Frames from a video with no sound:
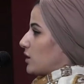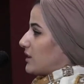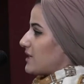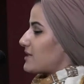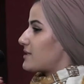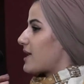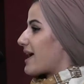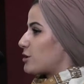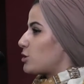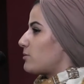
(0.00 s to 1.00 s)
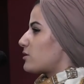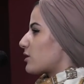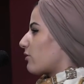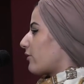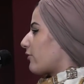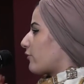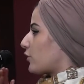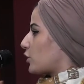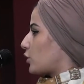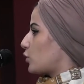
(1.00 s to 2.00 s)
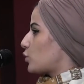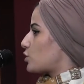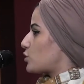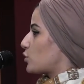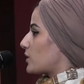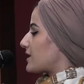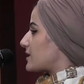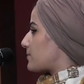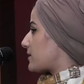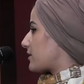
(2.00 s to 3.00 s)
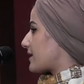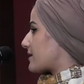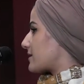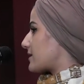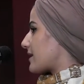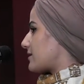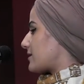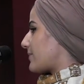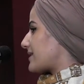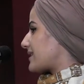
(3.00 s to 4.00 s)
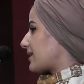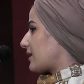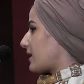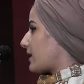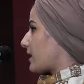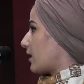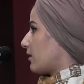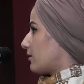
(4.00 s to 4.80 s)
These attributes are there for you to experience and to basically